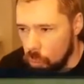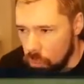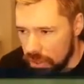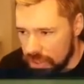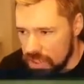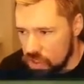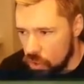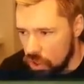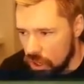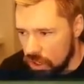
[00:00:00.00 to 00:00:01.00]
This
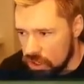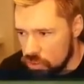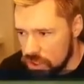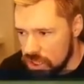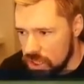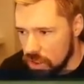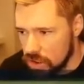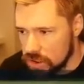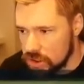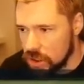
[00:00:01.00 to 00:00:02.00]
Onana is
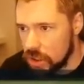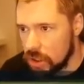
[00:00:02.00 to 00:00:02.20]
ridiculous.